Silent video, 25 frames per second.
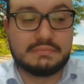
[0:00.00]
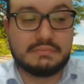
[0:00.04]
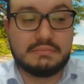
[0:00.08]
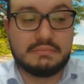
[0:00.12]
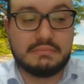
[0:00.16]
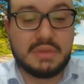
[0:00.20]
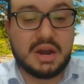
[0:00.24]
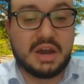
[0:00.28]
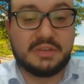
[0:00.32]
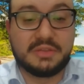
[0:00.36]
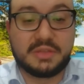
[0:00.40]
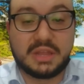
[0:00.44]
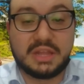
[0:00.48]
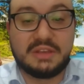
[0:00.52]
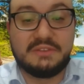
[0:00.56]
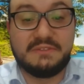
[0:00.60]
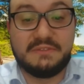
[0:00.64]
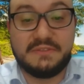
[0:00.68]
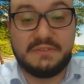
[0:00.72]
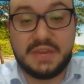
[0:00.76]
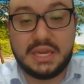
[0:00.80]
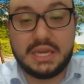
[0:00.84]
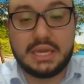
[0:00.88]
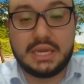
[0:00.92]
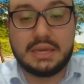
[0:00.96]
monthly
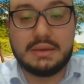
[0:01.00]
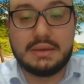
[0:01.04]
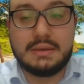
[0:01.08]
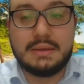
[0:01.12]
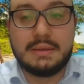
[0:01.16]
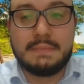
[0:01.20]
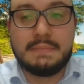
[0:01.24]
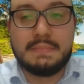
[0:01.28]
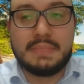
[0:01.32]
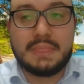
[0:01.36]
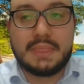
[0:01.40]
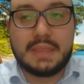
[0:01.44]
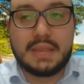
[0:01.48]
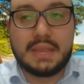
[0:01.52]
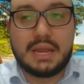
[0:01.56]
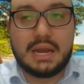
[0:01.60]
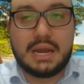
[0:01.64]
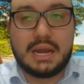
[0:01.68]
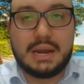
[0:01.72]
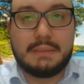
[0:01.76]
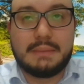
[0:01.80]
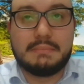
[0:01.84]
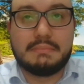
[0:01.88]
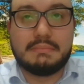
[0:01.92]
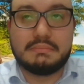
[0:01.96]
fee.
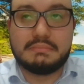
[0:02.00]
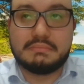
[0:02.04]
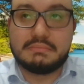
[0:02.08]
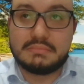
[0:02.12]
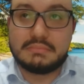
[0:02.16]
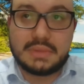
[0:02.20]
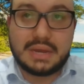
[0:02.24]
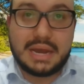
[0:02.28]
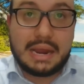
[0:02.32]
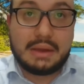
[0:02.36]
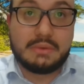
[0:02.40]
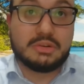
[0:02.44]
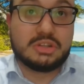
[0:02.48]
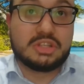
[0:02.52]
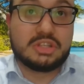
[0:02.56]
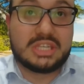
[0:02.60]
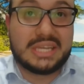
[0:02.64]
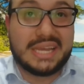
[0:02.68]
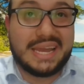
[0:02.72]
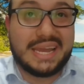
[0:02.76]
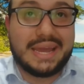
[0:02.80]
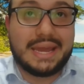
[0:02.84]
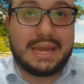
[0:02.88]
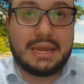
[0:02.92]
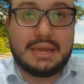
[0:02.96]
I would
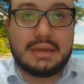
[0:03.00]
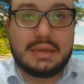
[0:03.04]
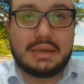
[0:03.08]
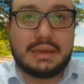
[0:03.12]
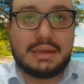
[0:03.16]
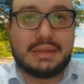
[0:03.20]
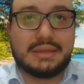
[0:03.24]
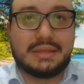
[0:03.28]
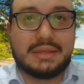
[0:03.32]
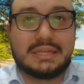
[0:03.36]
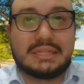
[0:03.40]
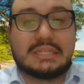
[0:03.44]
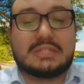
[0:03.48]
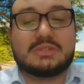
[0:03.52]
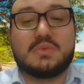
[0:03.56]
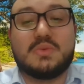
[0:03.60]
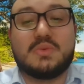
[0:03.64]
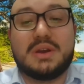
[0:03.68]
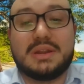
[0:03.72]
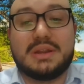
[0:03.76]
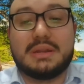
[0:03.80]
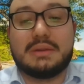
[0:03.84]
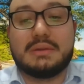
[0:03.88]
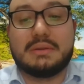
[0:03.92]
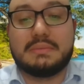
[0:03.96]
say, and this is
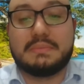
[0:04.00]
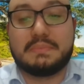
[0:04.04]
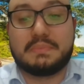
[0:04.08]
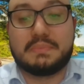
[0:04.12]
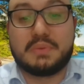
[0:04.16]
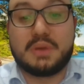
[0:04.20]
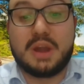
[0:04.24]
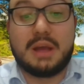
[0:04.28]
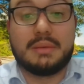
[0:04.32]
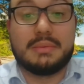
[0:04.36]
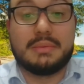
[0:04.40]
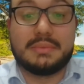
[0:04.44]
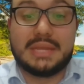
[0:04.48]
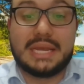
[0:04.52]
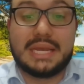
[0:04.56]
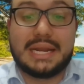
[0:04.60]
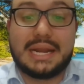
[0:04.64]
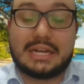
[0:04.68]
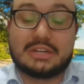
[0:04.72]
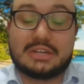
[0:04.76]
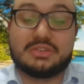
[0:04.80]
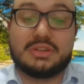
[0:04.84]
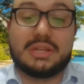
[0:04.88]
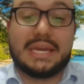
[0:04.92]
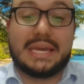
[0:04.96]
one problem that
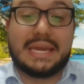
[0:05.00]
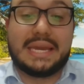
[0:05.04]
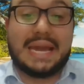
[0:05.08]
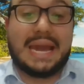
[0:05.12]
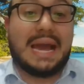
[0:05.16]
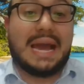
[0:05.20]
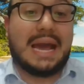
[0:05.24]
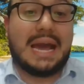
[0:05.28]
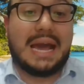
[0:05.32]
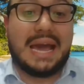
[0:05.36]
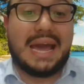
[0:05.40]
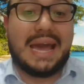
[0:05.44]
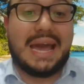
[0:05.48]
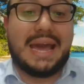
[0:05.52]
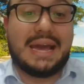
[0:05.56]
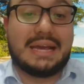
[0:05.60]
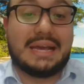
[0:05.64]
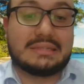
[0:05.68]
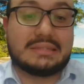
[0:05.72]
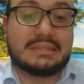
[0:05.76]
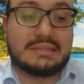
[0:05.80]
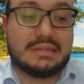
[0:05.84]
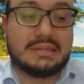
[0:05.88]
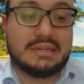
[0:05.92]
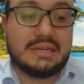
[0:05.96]
actually Caja
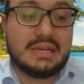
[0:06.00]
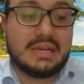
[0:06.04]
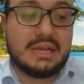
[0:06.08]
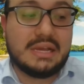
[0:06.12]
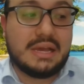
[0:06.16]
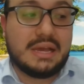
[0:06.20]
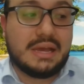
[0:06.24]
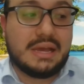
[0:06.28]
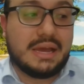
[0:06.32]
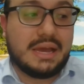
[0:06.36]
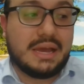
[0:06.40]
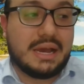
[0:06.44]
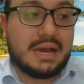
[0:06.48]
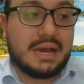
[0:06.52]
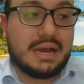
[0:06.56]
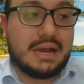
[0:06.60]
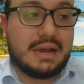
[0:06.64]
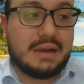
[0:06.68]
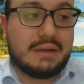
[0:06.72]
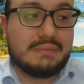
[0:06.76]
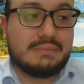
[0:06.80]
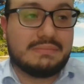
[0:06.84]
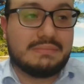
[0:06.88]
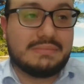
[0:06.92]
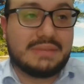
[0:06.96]
has,
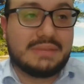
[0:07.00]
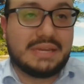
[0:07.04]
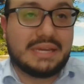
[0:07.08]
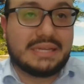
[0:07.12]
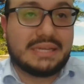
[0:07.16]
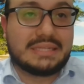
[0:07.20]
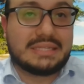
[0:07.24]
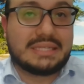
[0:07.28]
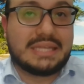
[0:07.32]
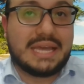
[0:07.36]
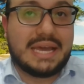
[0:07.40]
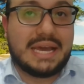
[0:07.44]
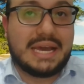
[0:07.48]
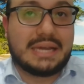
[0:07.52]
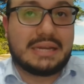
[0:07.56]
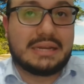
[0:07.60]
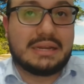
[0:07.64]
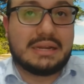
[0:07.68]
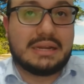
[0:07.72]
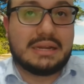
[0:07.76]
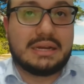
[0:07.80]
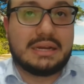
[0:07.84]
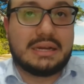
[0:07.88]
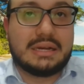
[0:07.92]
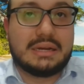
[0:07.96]
is that
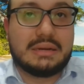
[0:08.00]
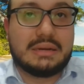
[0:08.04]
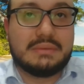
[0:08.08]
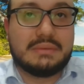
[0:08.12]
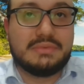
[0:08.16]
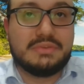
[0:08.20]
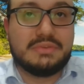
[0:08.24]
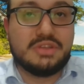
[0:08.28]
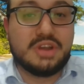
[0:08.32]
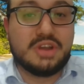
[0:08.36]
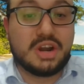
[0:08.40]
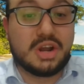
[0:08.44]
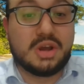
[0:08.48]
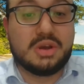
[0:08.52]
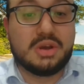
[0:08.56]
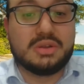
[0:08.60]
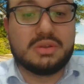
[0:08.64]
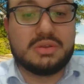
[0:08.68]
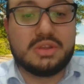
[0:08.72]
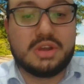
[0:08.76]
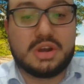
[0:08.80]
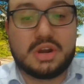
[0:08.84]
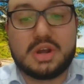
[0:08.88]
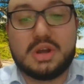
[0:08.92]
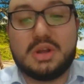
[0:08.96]

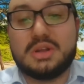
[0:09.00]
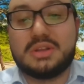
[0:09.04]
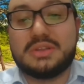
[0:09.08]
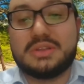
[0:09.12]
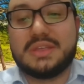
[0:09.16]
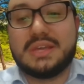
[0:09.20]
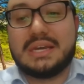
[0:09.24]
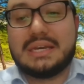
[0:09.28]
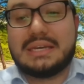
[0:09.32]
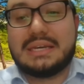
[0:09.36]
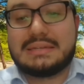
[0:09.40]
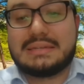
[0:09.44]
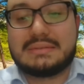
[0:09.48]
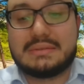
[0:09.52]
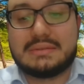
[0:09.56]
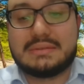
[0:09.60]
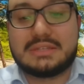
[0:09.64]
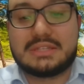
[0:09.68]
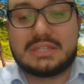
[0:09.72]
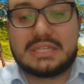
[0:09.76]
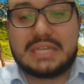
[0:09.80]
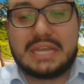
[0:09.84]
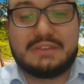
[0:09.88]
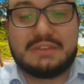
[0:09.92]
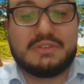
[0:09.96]
not all the
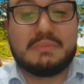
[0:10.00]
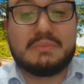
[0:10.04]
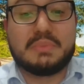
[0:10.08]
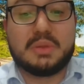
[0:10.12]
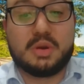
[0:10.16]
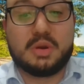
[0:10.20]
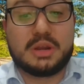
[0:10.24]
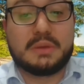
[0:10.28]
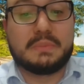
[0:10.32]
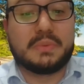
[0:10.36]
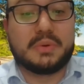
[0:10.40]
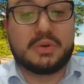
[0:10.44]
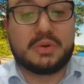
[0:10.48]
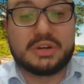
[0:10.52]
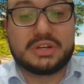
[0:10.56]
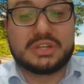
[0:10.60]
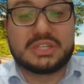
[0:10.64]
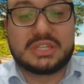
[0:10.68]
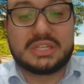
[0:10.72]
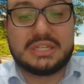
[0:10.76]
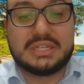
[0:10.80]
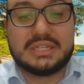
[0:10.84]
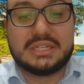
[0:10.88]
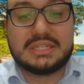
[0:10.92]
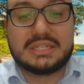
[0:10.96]
self-employed
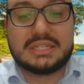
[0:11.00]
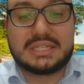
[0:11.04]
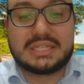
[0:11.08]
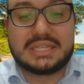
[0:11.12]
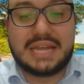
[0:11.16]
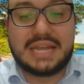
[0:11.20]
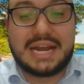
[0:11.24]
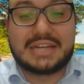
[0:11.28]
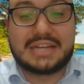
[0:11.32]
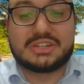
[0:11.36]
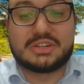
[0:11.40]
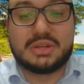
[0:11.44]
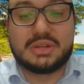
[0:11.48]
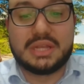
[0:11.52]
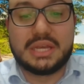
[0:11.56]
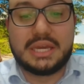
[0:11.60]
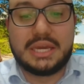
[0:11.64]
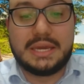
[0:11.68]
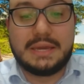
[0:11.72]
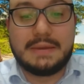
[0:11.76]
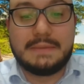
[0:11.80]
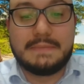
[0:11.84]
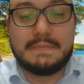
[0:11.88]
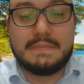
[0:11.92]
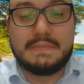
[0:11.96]
persons
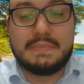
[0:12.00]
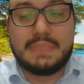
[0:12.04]
actually